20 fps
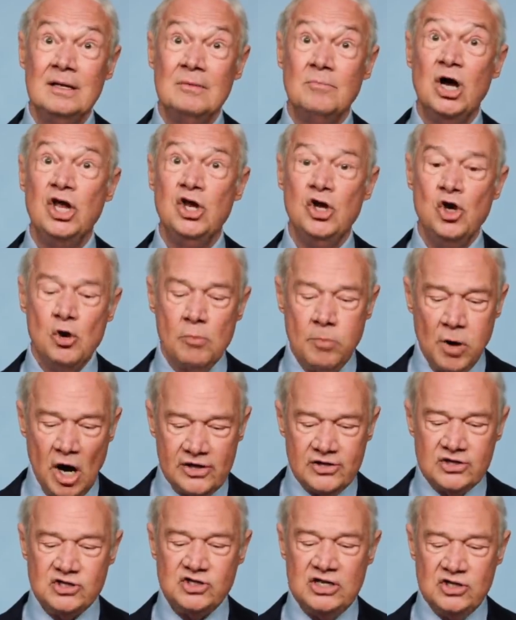But you,
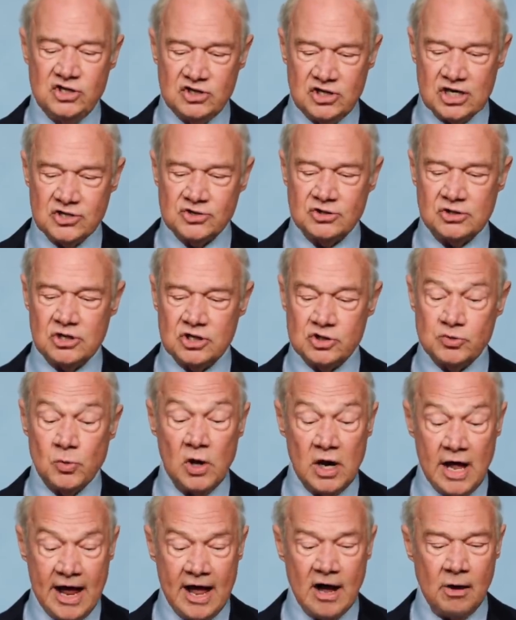brothers and sisters,
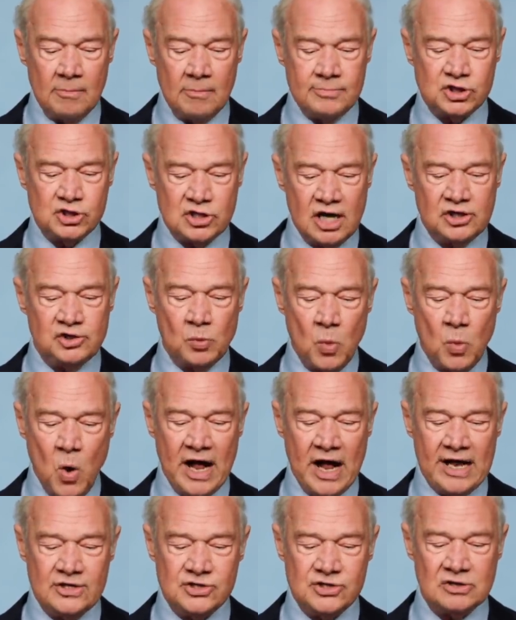will help such
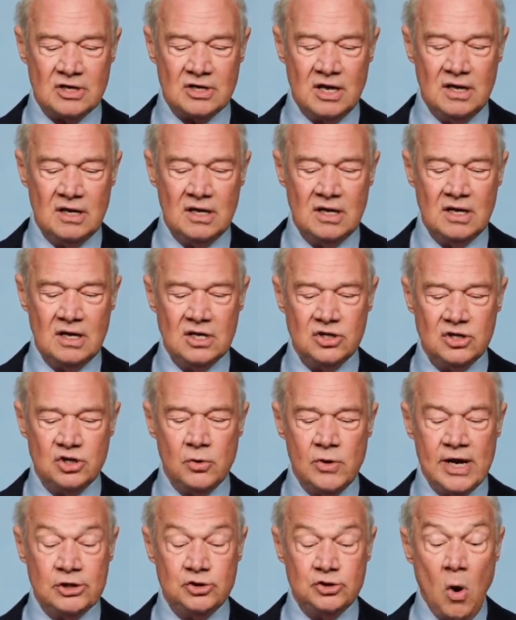ones
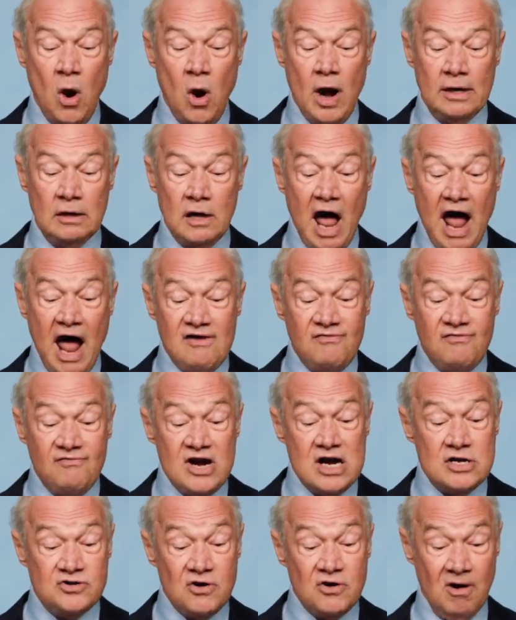to enjoy life
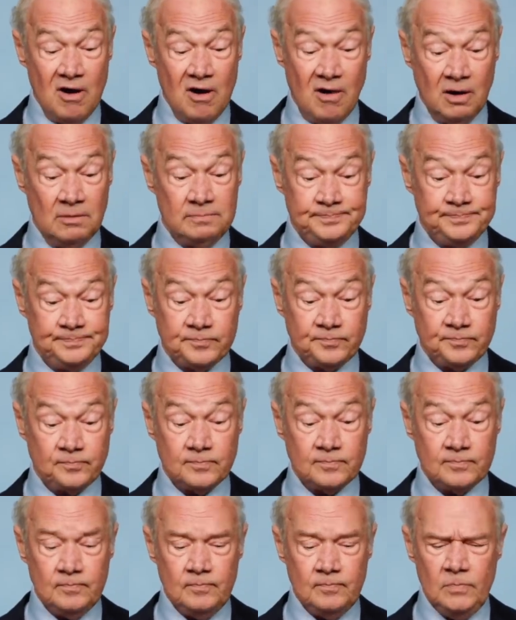eternal.
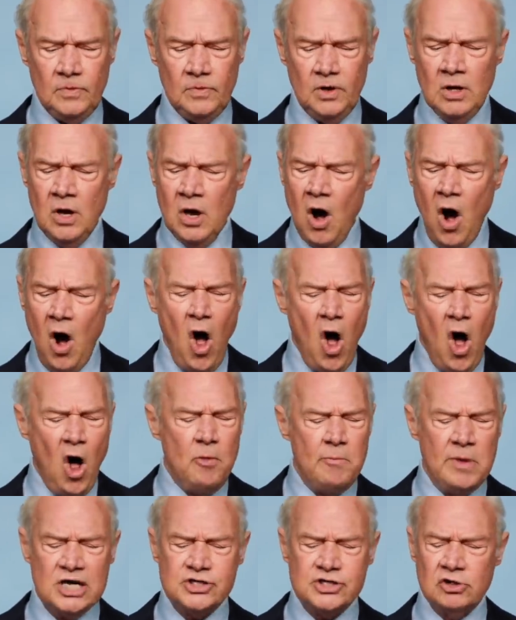
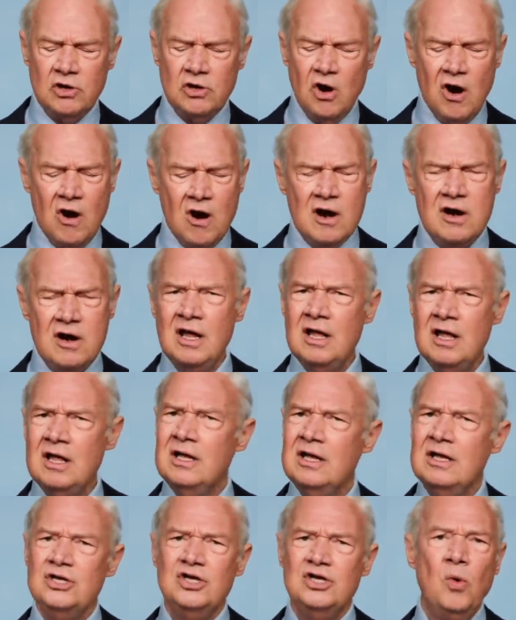All must learn
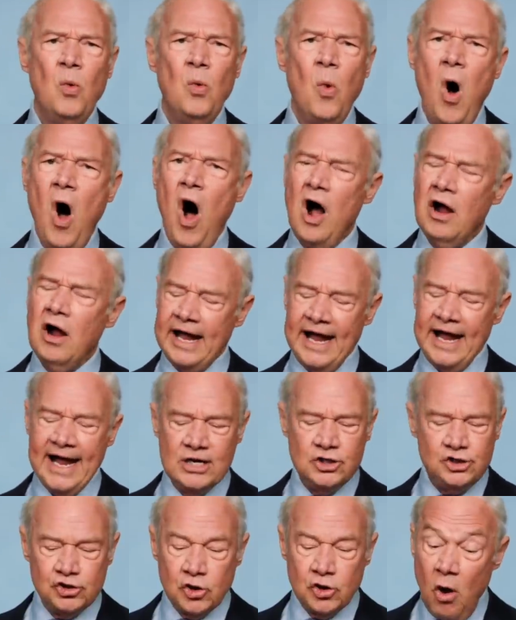to walk
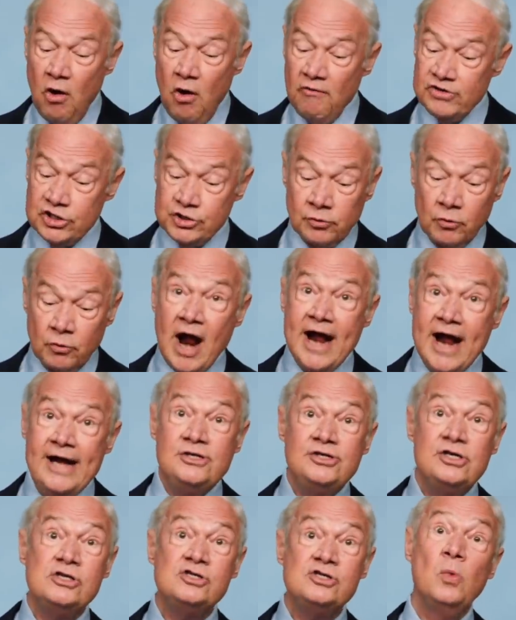in Jehovah's
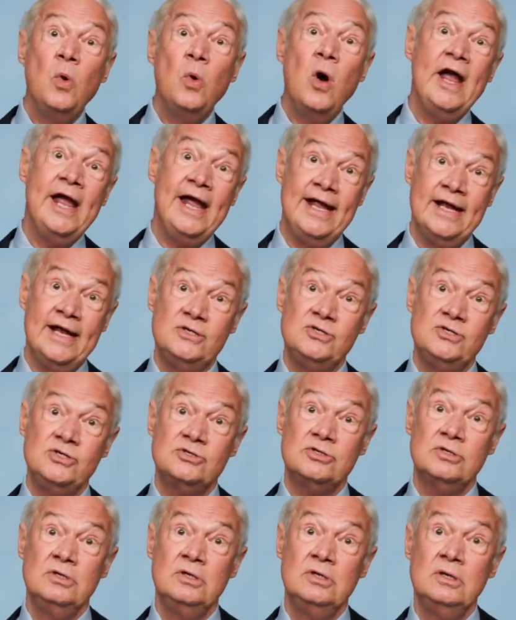righteous
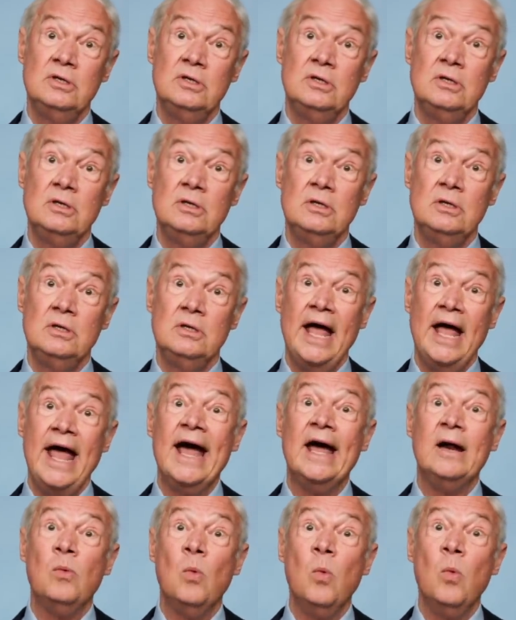ways
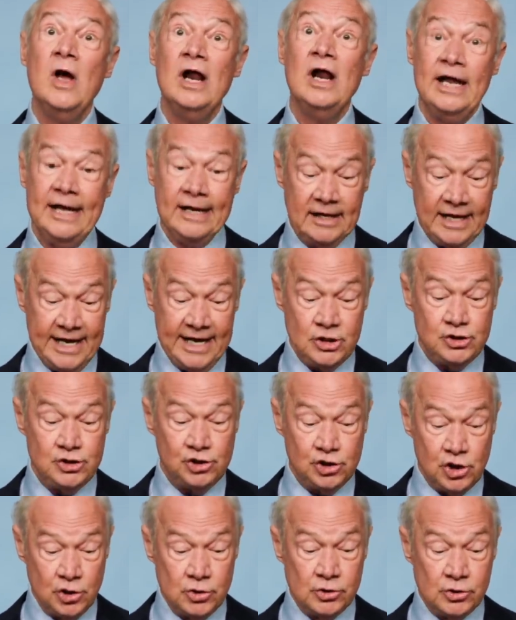and willingly
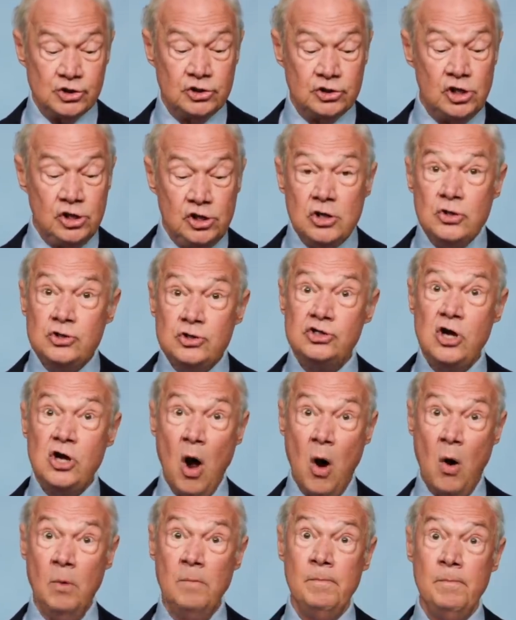choose to do
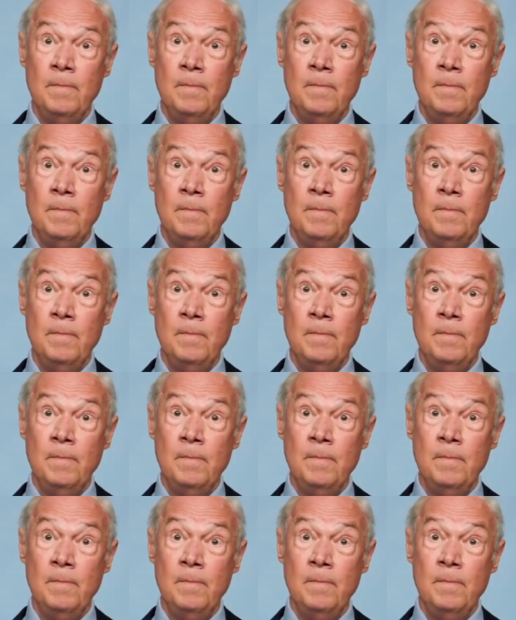so.